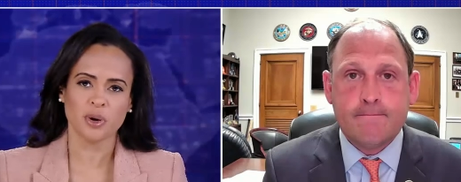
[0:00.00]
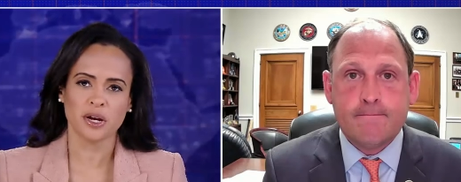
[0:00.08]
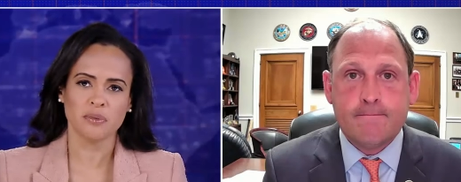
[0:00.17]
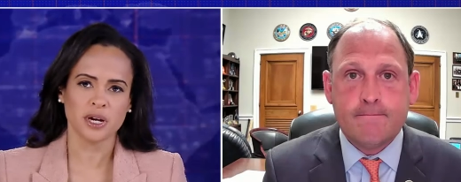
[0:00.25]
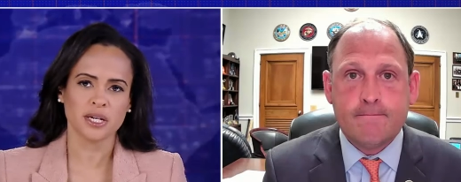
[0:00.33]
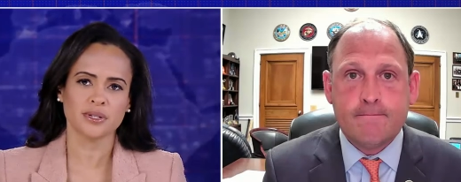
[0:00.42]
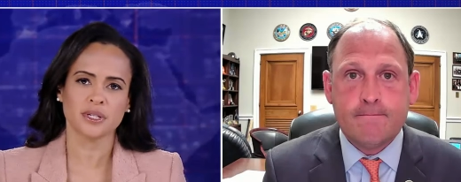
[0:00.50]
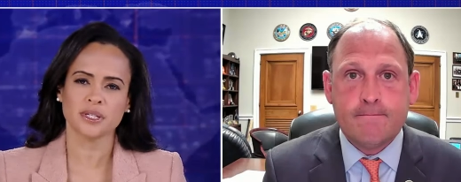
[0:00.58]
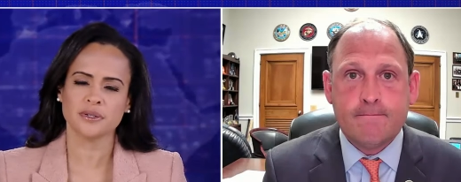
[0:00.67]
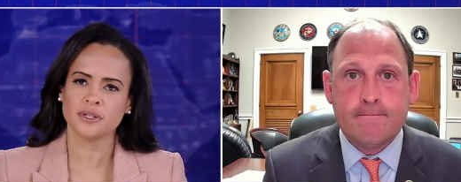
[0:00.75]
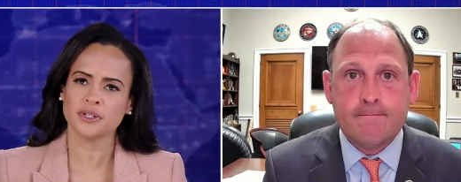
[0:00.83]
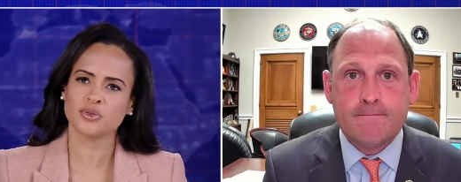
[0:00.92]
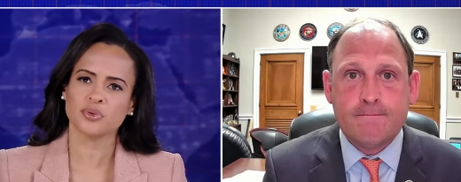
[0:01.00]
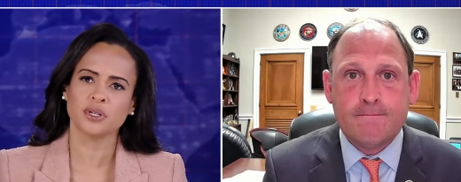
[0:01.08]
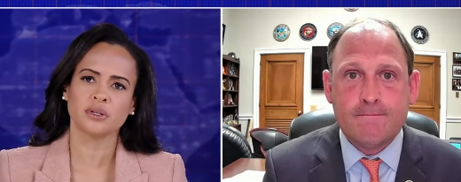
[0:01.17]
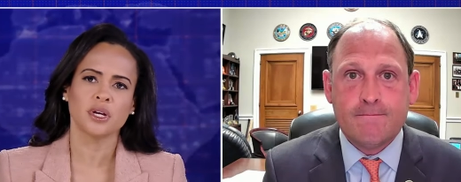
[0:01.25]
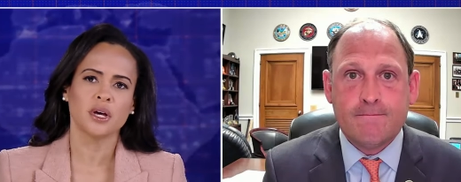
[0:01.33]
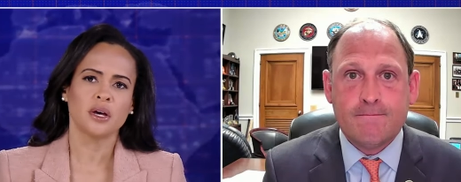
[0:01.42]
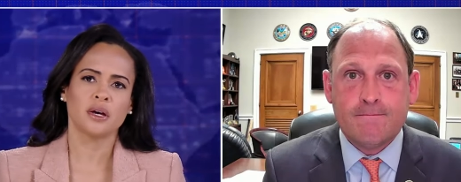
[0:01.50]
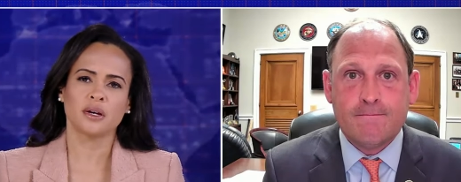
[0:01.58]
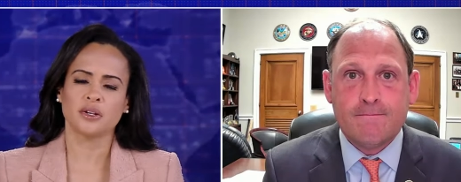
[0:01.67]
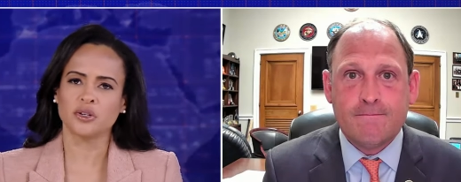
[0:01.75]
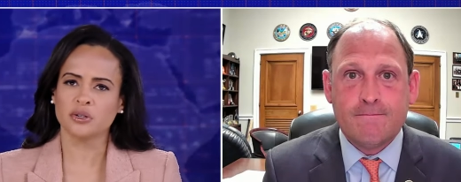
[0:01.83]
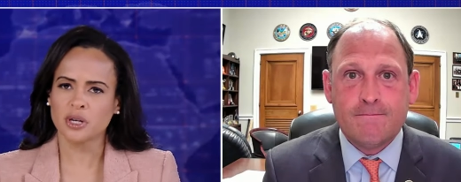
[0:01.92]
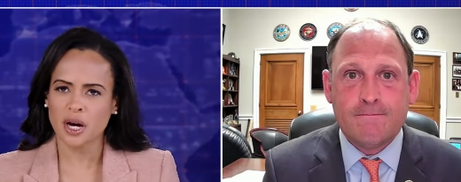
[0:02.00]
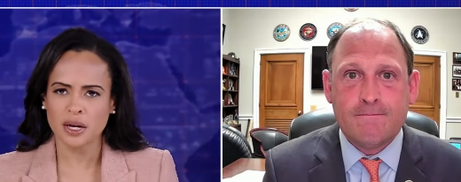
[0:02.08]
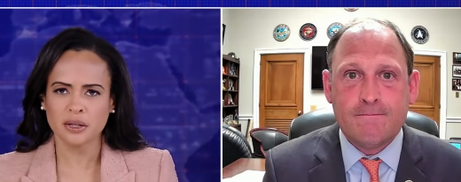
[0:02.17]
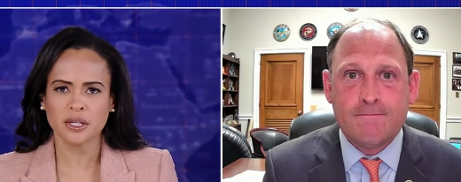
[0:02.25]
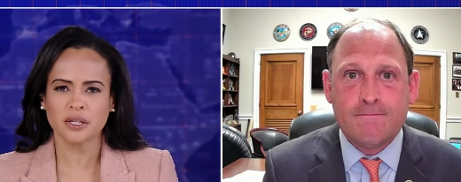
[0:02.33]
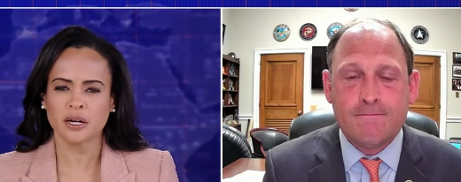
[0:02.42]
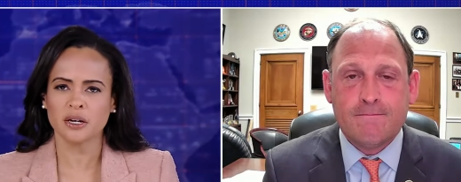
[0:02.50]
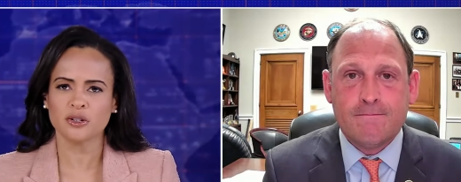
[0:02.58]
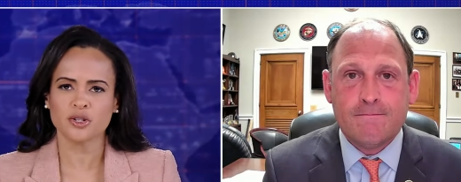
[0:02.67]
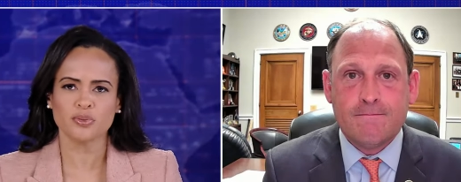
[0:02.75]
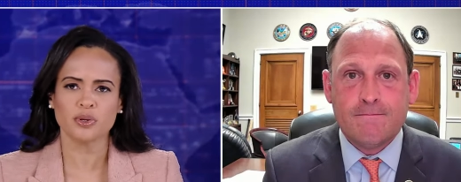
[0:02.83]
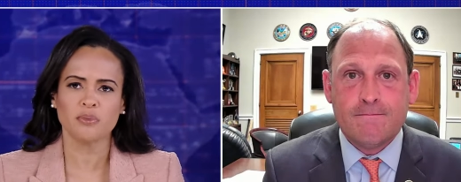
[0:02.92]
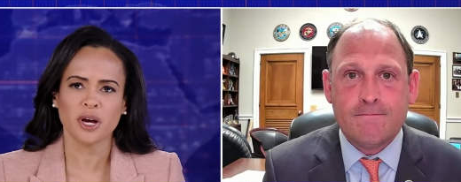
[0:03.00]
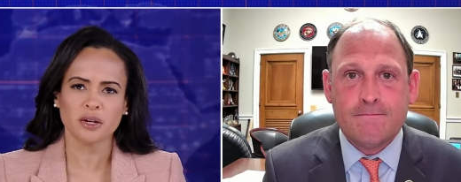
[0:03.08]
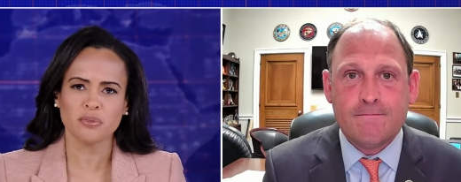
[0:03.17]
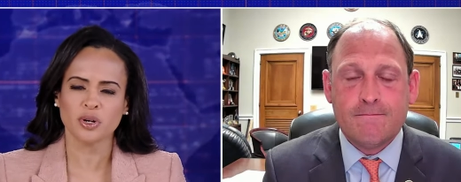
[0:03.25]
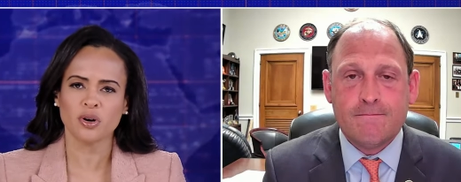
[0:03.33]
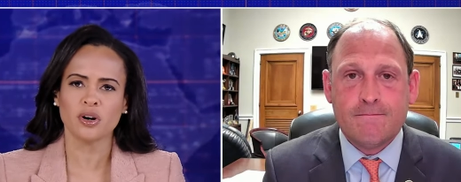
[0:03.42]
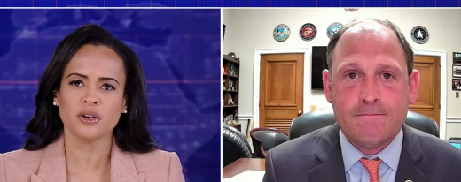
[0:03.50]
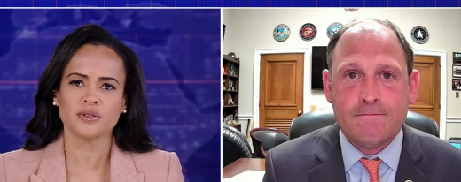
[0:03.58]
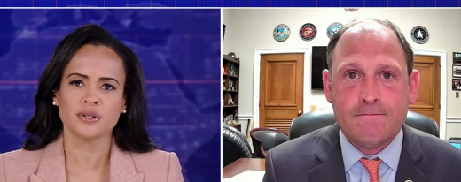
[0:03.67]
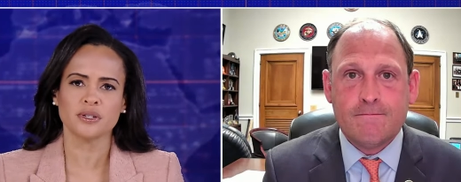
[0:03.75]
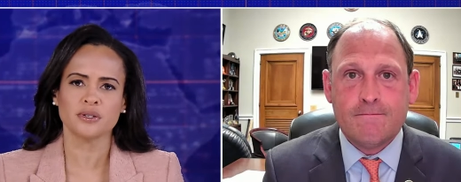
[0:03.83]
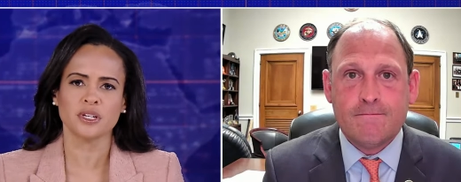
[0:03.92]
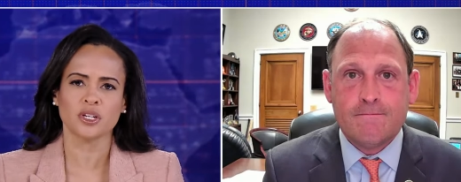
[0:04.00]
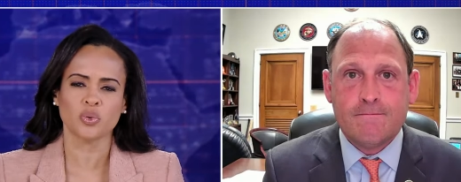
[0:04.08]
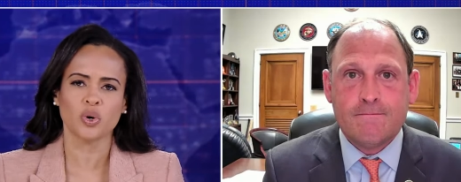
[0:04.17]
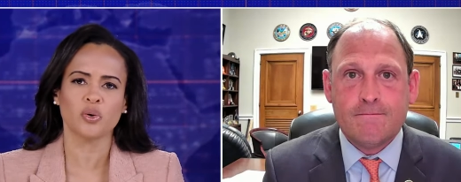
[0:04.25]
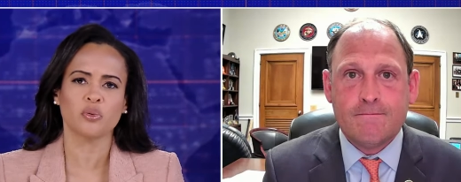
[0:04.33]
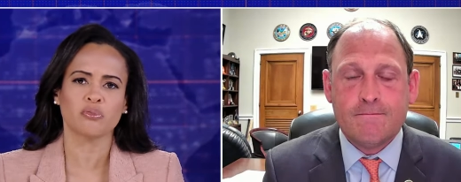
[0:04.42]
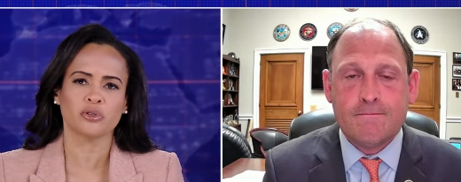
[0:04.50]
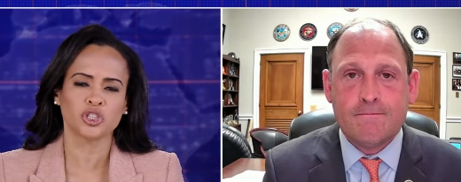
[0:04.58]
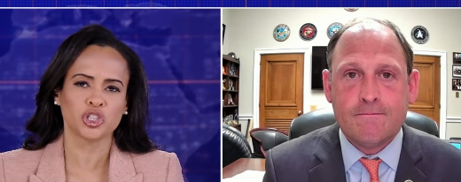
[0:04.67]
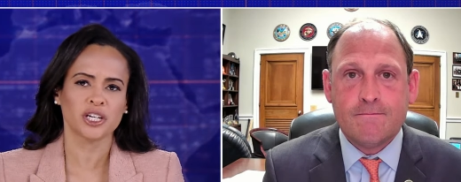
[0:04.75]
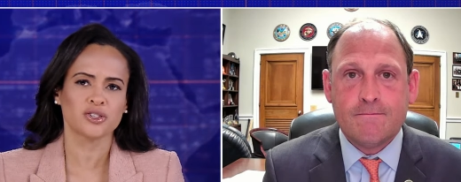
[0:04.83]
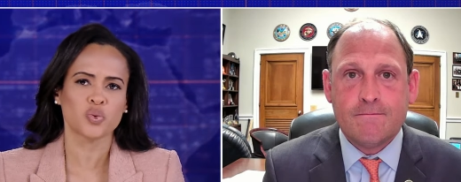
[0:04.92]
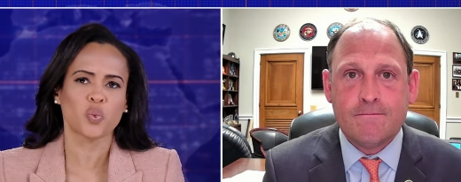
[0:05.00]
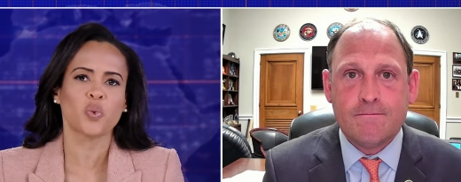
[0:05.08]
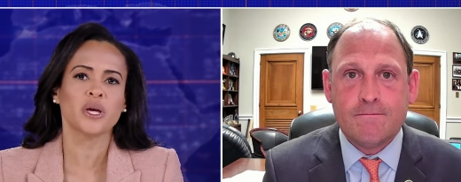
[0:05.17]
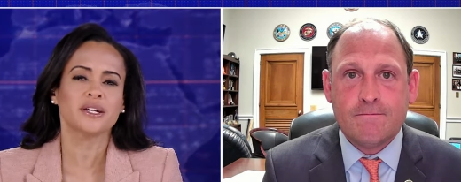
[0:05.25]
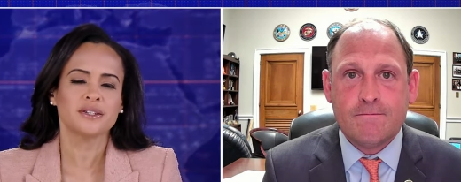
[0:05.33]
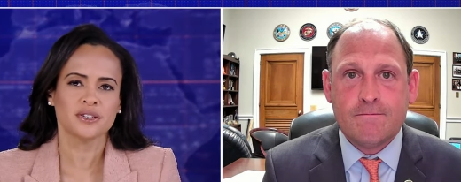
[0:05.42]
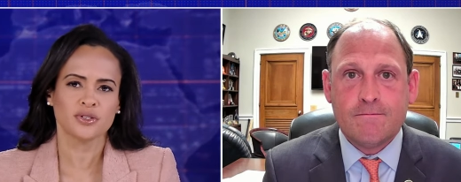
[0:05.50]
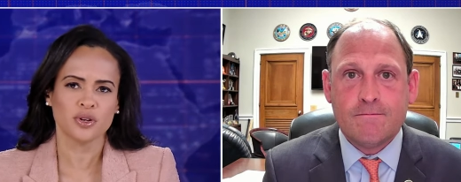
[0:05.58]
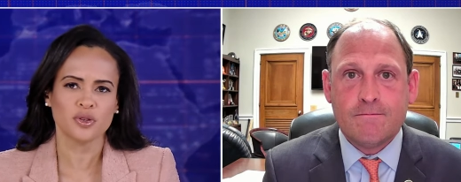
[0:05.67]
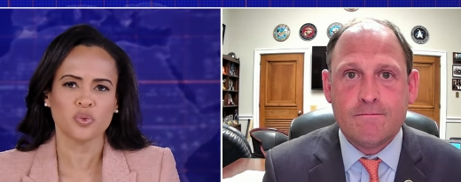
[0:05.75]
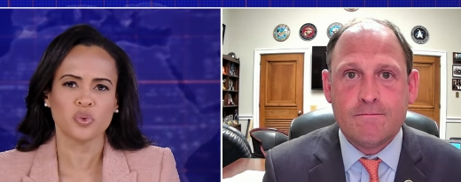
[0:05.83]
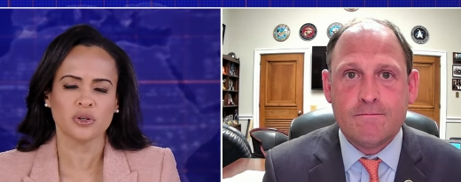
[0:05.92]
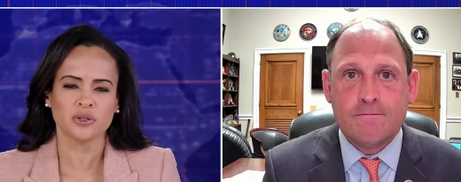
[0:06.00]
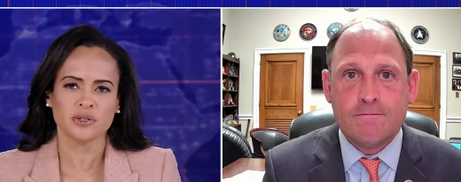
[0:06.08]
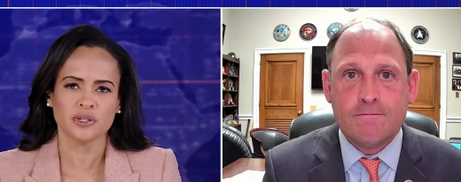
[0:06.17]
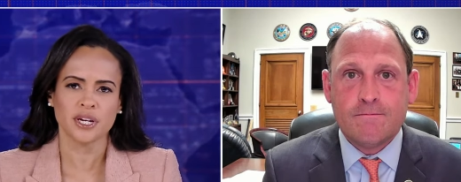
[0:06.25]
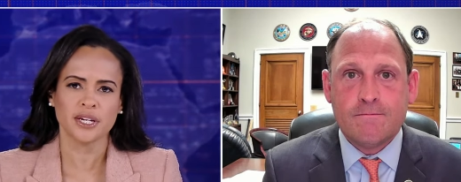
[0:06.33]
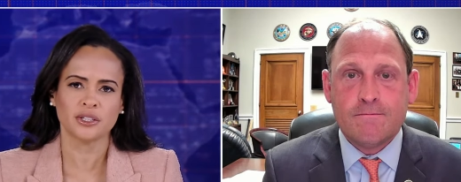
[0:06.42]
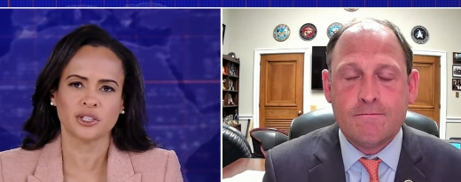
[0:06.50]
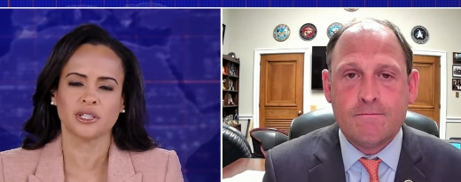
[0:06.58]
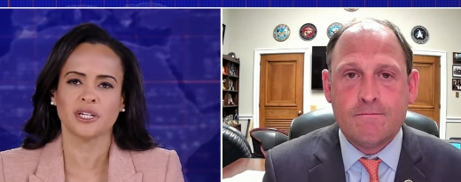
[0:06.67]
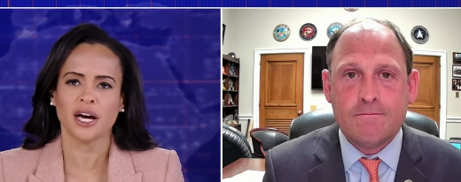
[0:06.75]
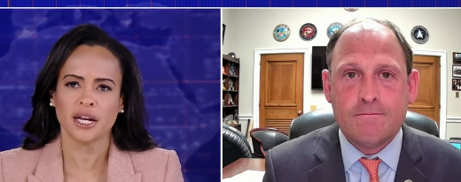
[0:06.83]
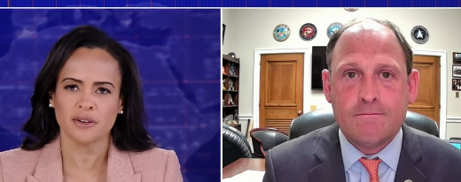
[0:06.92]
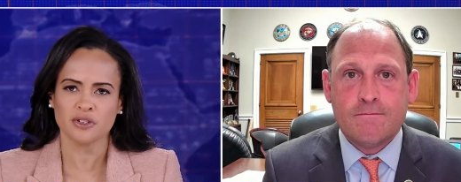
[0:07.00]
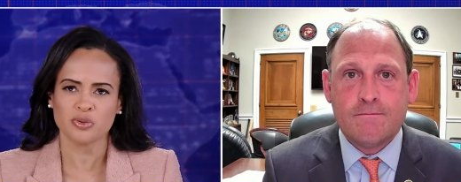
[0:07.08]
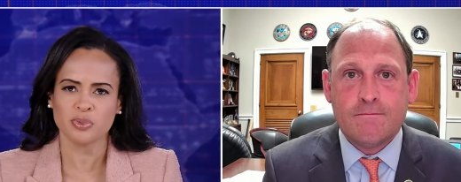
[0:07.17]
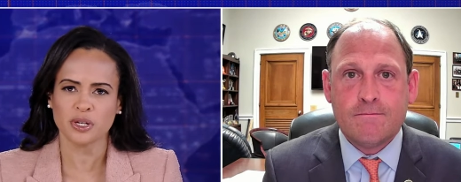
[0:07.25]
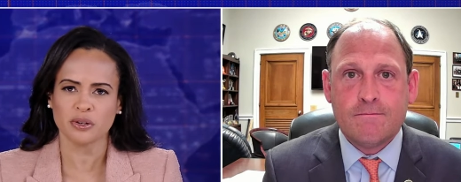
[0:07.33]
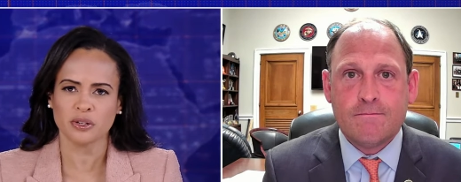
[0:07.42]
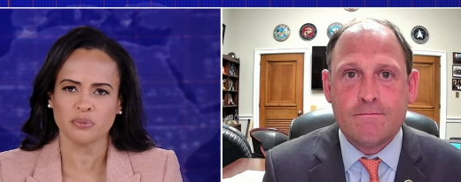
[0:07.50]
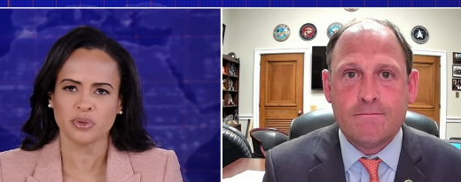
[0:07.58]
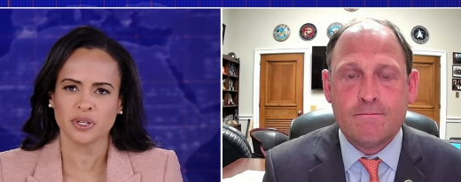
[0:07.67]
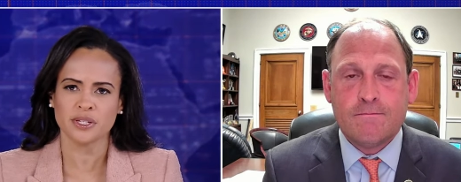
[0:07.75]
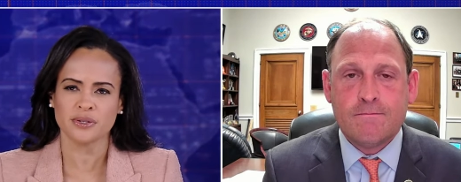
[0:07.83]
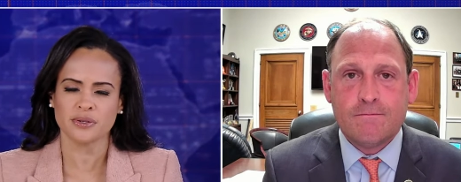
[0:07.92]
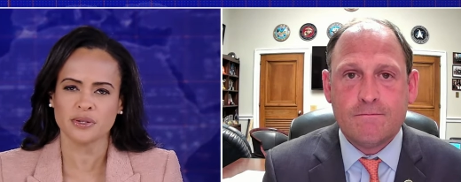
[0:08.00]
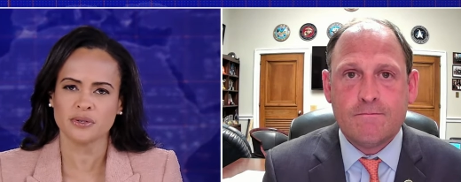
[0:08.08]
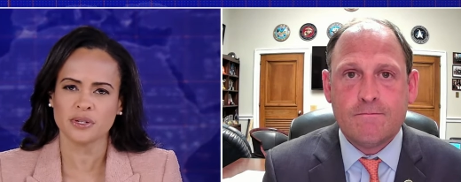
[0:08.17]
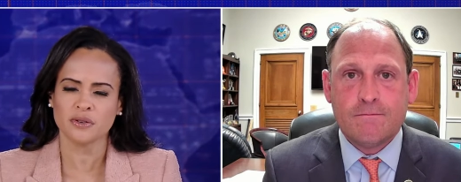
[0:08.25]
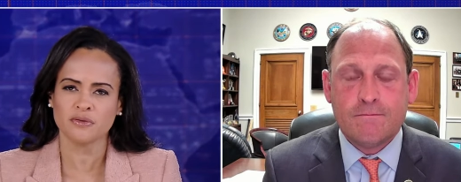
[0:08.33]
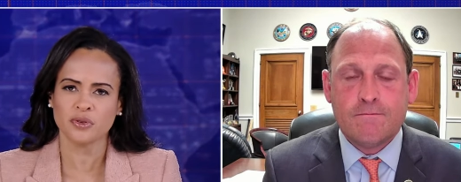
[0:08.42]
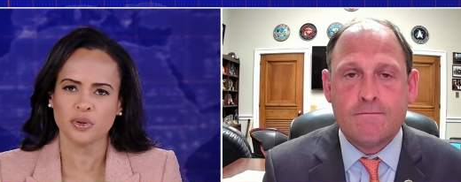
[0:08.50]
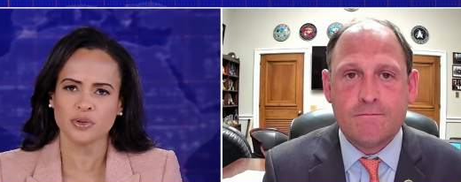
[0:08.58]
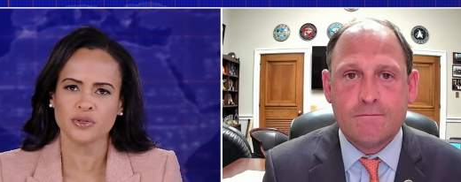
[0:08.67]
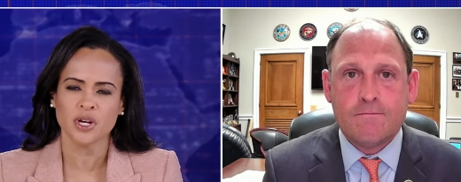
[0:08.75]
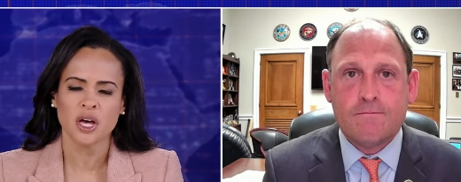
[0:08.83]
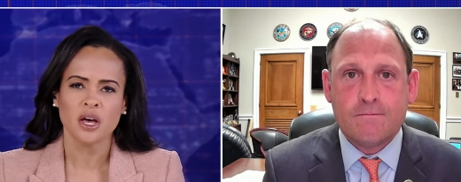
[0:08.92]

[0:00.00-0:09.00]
Speaker 1: by Hamas against Israel. Uh, your colleague, Congressman Mike McCaul, says it, quote, projects weakness on the world stage to not have a speaker in place as this unfolds.